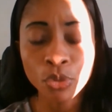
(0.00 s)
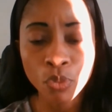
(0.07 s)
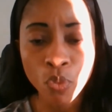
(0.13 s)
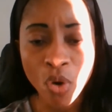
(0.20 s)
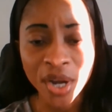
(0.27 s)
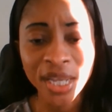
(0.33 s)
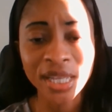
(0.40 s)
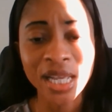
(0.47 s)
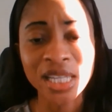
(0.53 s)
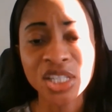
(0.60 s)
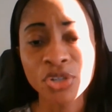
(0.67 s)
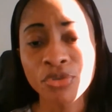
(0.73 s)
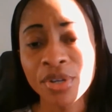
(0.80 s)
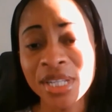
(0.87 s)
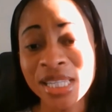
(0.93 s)
Working
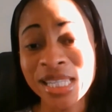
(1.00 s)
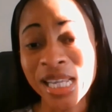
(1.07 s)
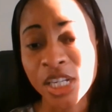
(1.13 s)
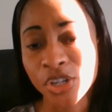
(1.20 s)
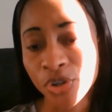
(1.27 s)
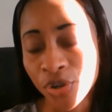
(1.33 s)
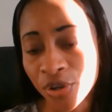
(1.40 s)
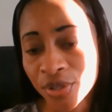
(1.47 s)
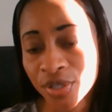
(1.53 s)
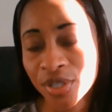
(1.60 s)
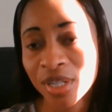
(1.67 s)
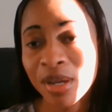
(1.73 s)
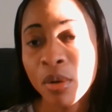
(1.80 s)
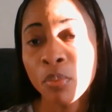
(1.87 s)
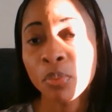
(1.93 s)
as a registered
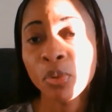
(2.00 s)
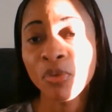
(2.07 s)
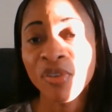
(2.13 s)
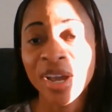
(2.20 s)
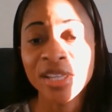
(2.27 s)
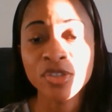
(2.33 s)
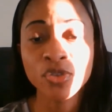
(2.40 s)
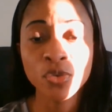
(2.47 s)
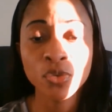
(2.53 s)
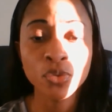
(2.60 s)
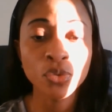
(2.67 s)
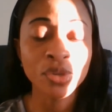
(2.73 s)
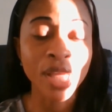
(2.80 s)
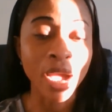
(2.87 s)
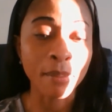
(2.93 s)
nurse provides
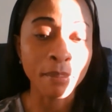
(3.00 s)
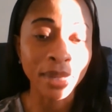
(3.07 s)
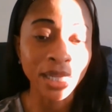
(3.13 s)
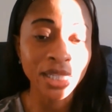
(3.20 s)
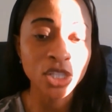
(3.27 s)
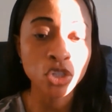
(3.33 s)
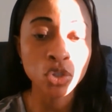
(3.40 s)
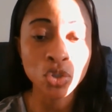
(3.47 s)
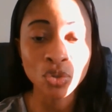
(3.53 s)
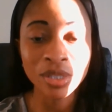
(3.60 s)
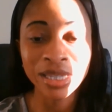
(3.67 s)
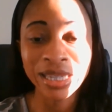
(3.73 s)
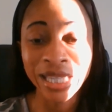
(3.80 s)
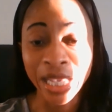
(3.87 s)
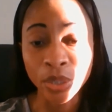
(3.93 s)
you the ability to
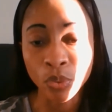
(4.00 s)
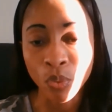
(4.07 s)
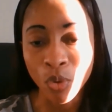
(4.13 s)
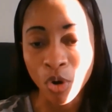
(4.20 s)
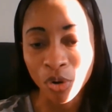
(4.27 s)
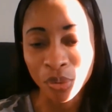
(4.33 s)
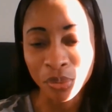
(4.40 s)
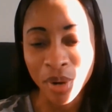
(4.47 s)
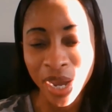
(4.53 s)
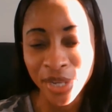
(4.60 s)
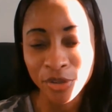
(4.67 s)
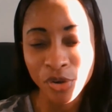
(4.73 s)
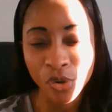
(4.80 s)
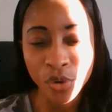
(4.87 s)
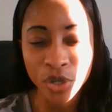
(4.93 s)
network,
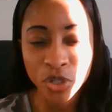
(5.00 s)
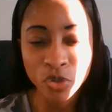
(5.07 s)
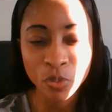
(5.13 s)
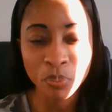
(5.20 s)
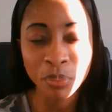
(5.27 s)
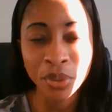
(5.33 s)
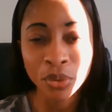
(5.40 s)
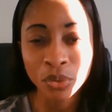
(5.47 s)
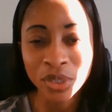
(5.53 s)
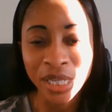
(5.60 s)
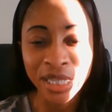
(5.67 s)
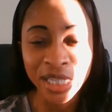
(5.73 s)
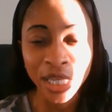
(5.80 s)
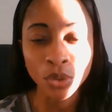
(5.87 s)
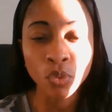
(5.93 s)
right? You're going to build a
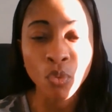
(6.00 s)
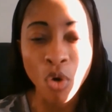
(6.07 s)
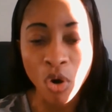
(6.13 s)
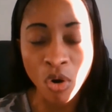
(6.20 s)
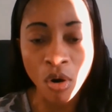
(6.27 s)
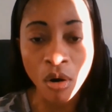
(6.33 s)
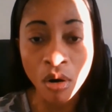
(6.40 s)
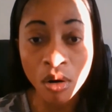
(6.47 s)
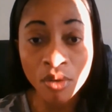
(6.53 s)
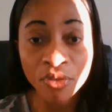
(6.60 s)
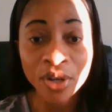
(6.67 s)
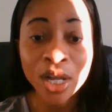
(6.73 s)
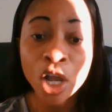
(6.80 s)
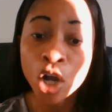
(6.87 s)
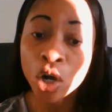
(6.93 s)
network
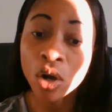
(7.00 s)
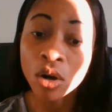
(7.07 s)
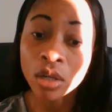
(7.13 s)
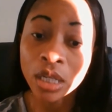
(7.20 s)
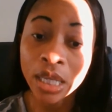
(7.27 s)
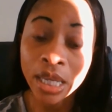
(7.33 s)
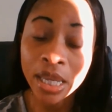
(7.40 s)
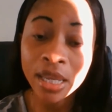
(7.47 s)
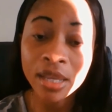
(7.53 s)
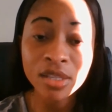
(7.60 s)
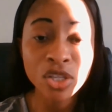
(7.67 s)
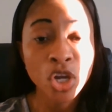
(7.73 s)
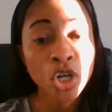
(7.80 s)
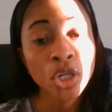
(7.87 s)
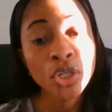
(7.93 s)
of
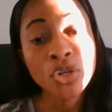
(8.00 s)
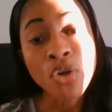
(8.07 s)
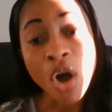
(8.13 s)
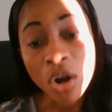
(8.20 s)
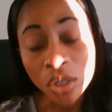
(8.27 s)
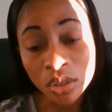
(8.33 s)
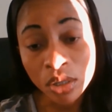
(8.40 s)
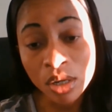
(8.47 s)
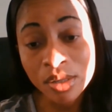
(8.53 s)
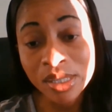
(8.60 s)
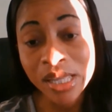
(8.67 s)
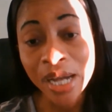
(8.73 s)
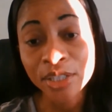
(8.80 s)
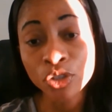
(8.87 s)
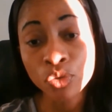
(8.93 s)
colleagues, doctors
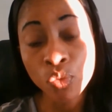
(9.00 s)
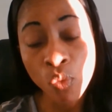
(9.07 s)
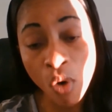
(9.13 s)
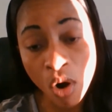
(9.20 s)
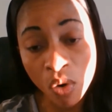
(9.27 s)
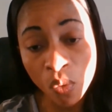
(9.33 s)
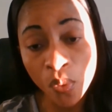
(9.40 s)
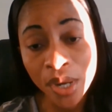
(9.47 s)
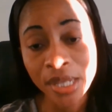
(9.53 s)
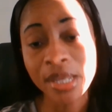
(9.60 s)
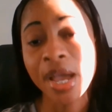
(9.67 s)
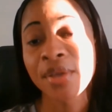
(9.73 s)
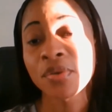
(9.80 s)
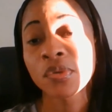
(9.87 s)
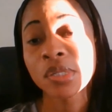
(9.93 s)
that you work with,
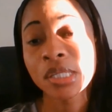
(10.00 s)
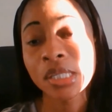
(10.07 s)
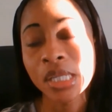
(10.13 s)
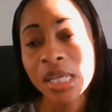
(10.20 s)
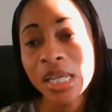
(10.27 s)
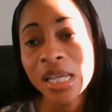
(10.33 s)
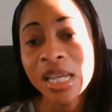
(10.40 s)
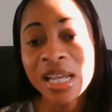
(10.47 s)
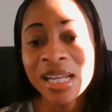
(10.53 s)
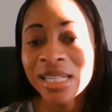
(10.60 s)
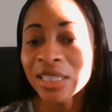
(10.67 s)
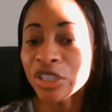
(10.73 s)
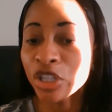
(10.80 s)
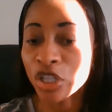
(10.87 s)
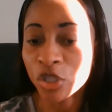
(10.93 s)
that you see,
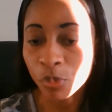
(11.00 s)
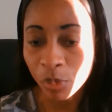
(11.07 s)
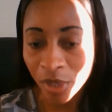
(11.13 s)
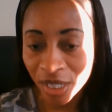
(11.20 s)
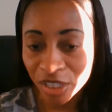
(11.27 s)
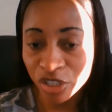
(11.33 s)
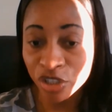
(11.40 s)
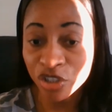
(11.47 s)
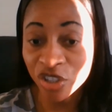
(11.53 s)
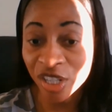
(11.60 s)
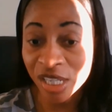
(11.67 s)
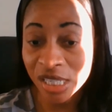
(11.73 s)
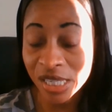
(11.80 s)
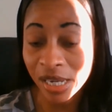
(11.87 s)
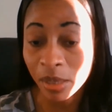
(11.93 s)
nurse
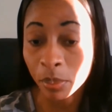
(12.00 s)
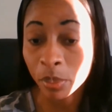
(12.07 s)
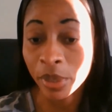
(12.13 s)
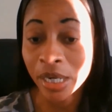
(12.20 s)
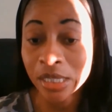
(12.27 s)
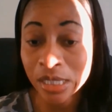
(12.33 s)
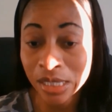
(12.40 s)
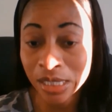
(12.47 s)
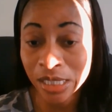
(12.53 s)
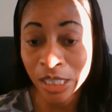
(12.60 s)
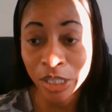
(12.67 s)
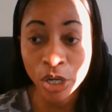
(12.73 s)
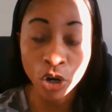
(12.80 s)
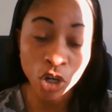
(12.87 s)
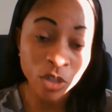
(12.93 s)
practitioners that are practicing
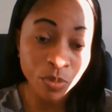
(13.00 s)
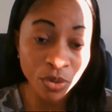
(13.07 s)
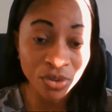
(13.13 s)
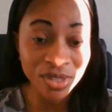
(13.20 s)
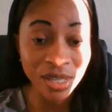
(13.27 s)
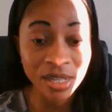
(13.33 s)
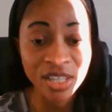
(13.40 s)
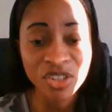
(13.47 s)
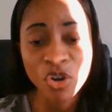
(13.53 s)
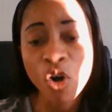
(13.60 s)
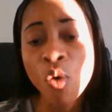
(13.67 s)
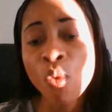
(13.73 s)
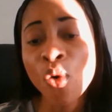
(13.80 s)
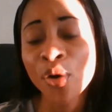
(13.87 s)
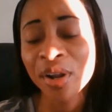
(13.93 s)
in the hospital setting
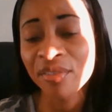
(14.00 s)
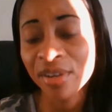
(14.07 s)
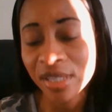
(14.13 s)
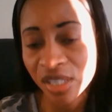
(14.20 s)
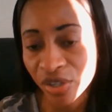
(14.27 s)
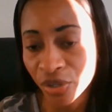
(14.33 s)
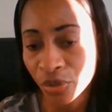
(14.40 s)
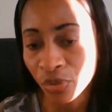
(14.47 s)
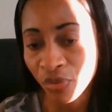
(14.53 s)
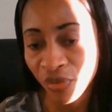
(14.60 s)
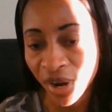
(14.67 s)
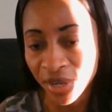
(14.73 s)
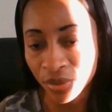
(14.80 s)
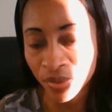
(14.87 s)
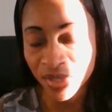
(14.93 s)
or whatever setting you
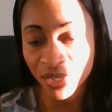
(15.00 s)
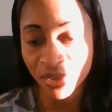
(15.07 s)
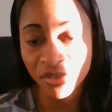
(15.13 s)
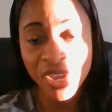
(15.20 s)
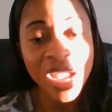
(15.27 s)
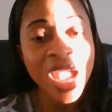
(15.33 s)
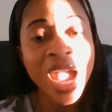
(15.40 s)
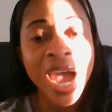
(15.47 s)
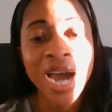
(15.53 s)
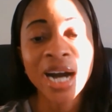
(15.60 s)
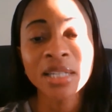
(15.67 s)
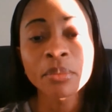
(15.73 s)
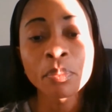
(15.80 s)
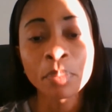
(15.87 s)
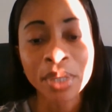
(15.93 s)
find yourself,
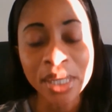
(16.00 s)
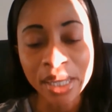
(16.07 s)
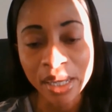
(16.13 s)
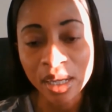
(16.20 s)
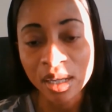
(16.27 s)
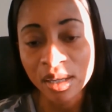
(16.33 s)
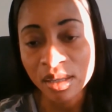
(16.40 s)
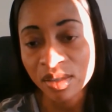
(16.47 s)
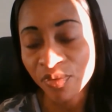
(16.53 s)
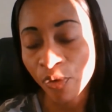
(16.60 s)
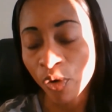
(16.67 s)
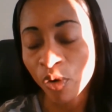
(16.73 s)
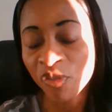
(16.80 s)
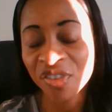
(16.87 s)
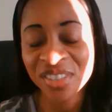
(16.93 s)
and PAs
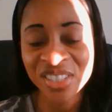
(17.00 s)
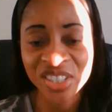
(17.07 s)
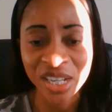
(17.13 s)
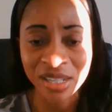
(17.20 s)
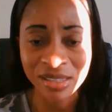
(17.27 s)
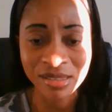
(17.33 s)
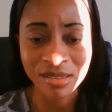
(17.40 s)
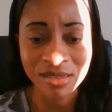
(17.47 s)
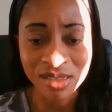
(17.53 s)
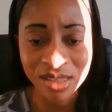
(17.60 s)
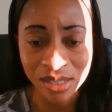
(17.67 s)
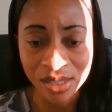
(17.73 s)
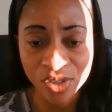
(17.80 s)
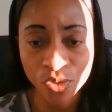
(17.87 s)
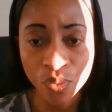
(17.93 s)
for physician
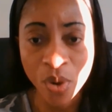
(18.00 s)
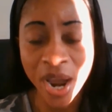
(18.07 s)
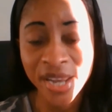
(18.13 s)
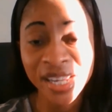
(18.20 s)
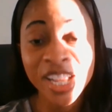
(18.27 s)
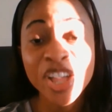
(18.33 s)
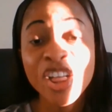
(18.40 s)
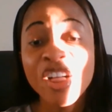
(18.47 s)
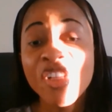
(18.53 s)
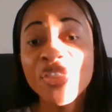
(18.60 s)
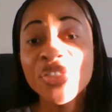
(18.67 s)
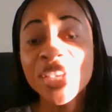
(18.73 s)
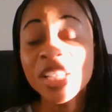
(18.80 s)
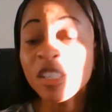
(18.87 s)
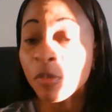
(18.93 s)
assistants, right?
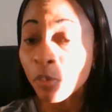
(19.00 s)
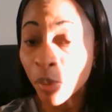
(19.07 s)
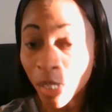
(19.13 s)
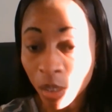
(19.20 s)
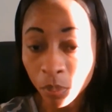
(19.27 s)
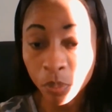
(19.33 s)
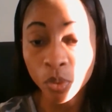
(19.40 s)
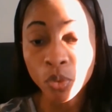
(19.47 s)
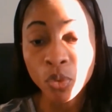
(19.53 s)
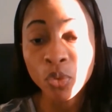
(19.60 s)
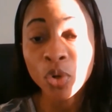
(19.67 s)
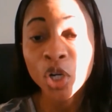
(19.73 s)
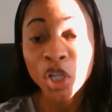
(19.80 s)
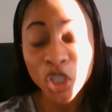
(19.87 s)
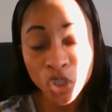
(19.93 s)
These
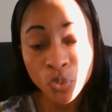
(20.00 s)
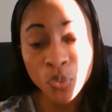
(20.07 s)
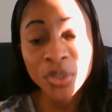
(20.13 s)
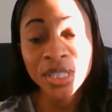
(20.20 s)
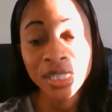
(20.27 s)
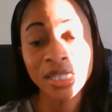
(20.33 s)
people, you will